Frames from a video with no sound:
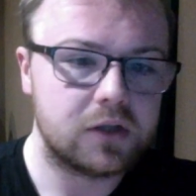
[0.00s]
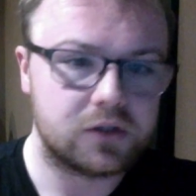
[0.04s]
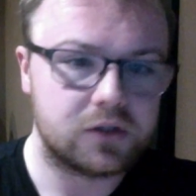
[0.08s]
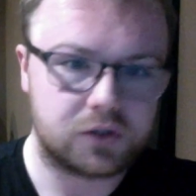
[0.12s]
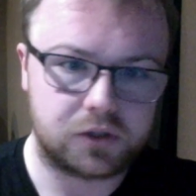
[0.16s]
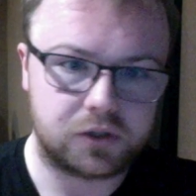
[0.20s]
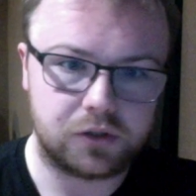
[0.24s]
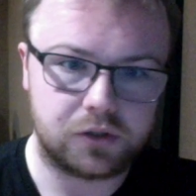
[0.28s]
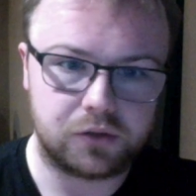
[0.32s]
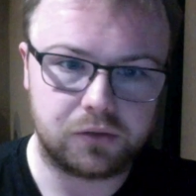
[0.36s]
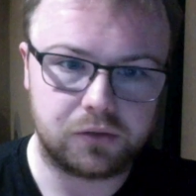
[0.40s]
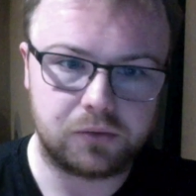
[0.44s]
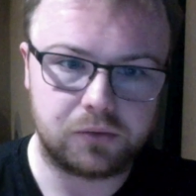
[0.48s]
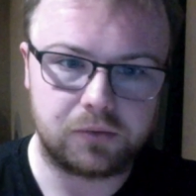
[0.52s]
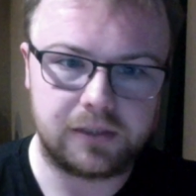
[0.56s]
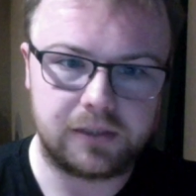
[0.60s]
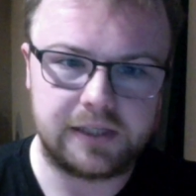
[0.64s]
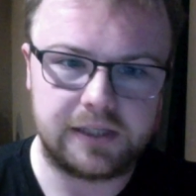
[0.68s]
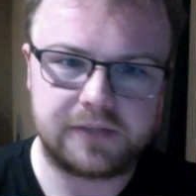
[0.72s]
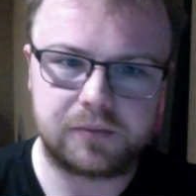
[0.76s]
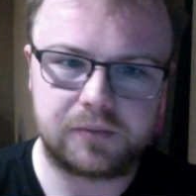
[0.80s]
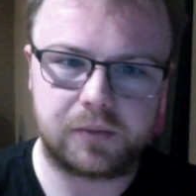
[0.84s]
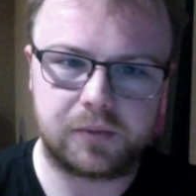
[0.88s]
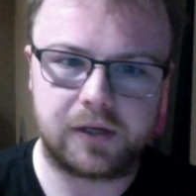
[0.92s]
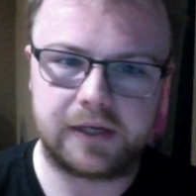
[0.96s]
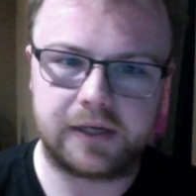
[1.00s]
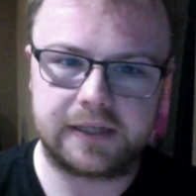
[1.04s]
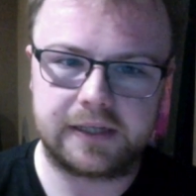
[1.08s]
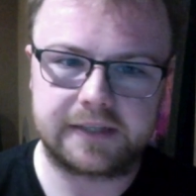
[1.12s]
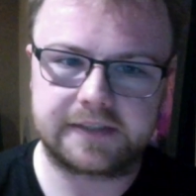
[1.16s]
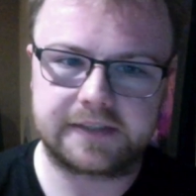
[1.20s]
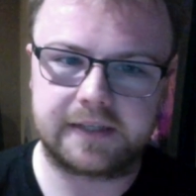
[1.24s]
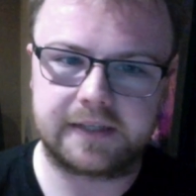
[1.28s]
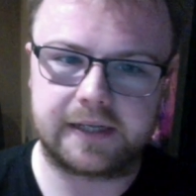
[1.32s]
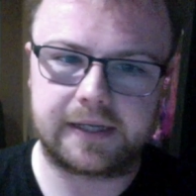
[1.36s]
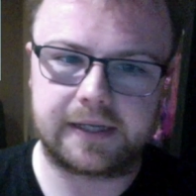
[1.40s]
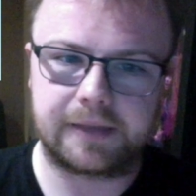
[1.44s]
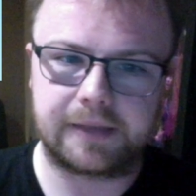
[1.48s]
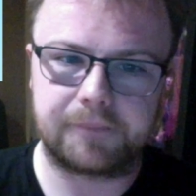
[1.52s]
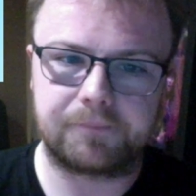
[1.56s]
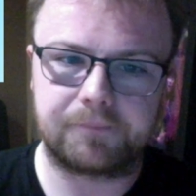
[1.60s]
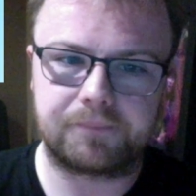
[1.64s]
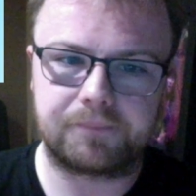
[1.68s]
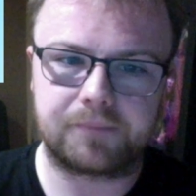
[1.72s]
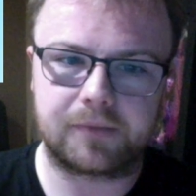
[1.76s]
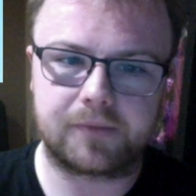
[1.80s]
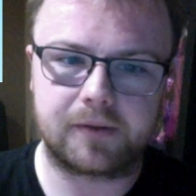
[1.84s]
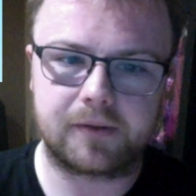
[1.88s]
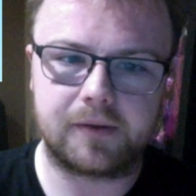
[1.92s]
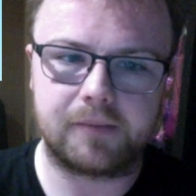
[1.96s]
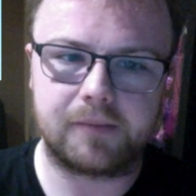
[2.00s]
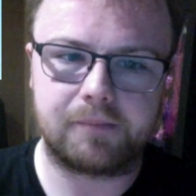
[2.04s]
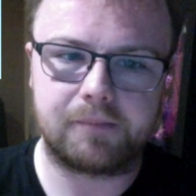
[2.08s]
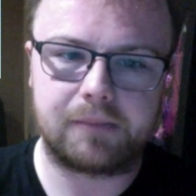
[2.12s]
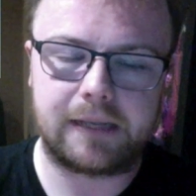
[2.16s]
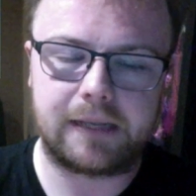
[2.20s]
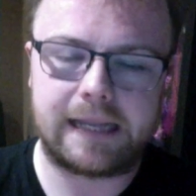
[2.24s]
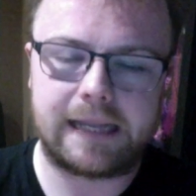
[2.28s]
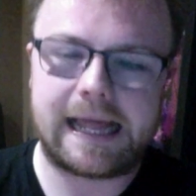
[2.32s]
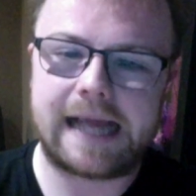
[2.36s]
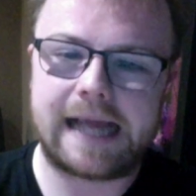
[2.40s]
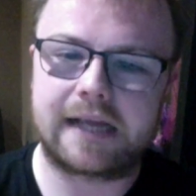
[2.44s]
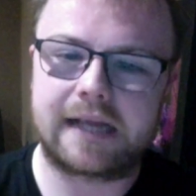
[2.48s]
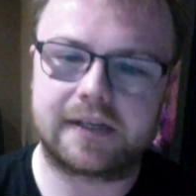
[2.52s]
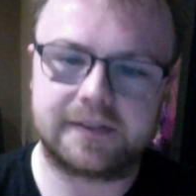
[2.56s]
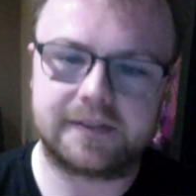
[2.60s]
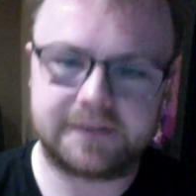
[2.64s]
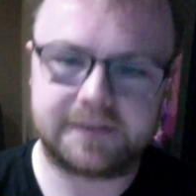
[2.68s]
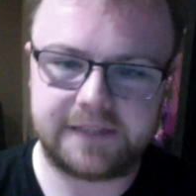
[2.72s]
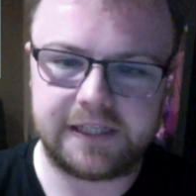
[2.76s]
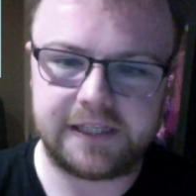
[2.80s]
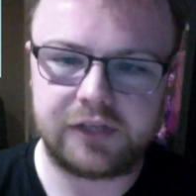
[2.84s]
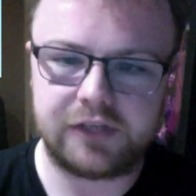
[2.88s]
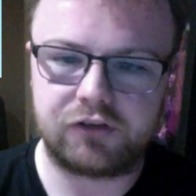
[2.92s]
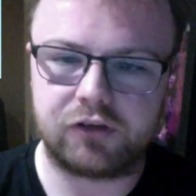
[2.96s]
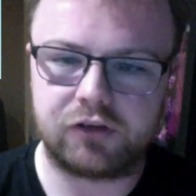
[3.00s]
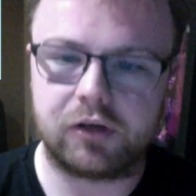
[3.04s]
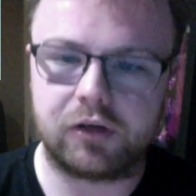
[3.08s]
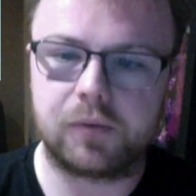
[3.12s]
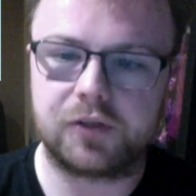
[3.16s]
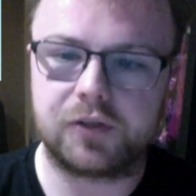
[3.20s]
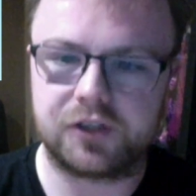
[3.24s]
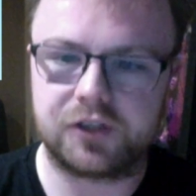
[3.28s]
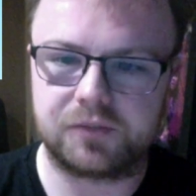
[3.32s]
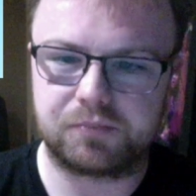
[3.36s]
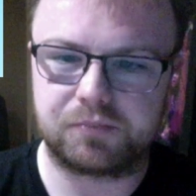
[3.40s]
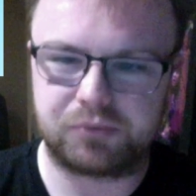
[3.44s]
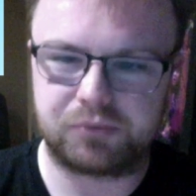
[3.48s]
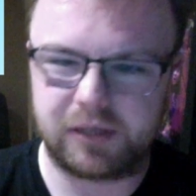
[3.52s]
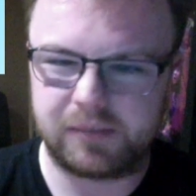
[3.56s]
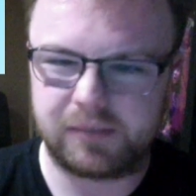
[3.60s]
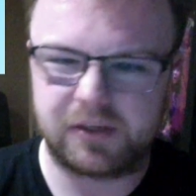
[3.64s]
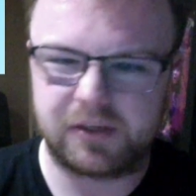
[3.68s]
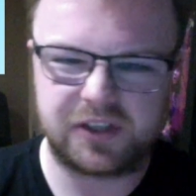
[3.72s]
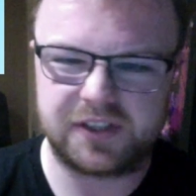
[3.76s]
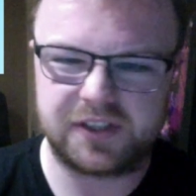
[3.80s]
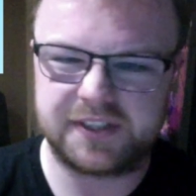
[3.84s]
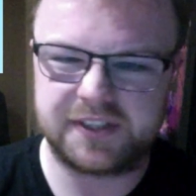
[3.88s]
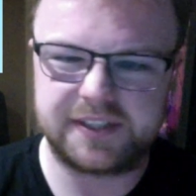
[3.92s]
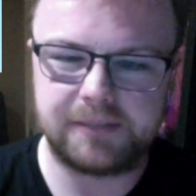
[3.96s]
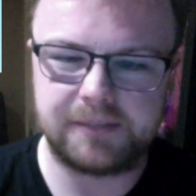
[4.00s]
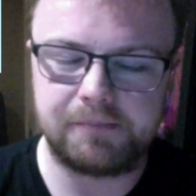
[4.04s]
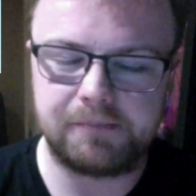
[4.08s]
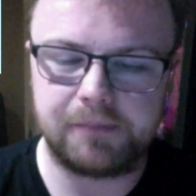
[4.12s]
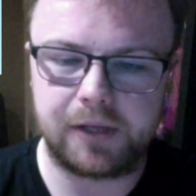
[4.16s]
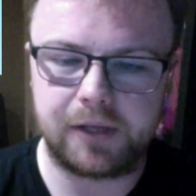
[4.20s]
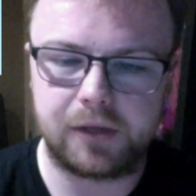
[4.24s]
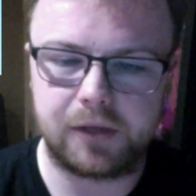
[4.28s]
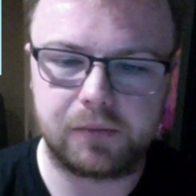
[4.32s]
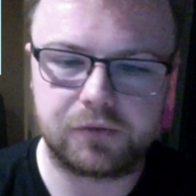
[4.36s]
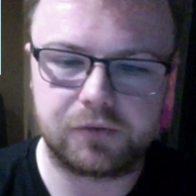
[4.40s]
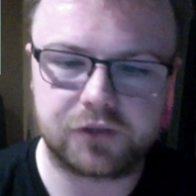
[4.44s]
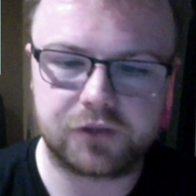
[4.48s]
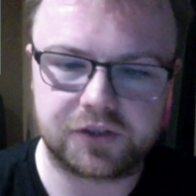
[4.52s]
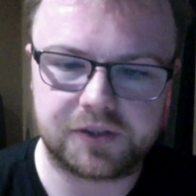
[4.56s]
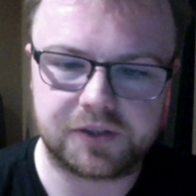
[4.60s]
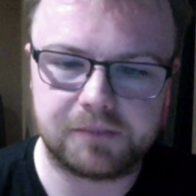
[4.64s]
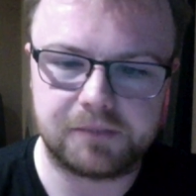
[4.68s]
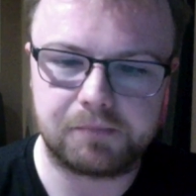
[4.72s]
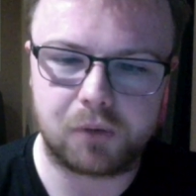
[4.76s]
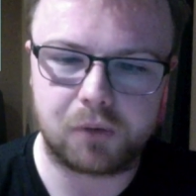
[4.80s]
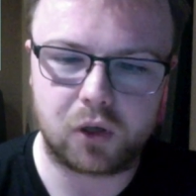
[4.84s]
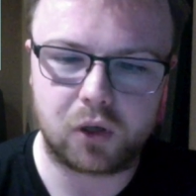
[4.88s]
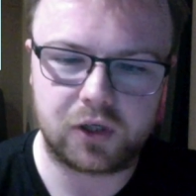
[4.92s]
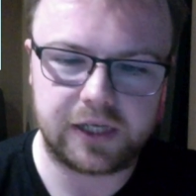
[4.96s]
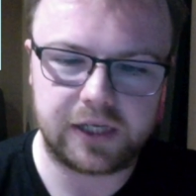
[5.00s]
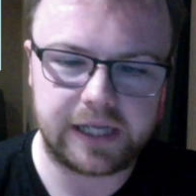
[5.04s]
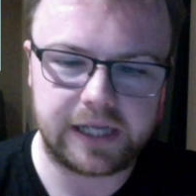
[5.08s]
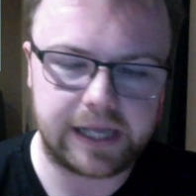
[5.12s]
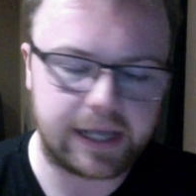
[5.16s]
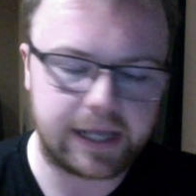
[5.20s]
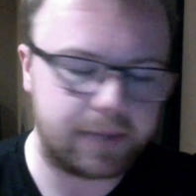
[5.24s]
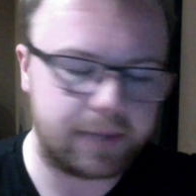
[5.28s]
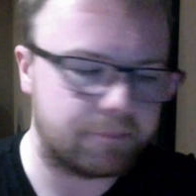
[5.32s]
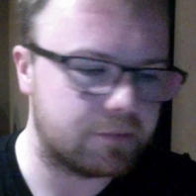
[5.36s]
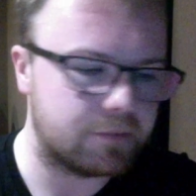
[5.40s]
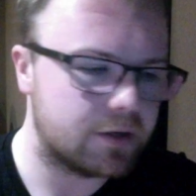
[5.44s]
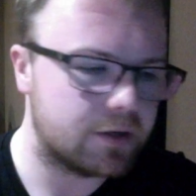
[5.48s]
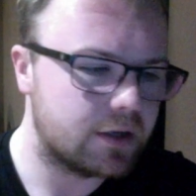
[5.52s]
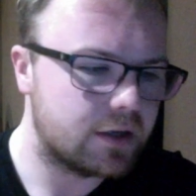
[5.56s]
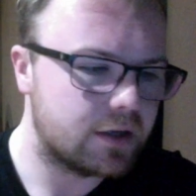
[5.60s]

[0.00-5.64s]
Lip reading: to he's wearing this like black t-shirt, which is pretty much the symbiote, just embodying him.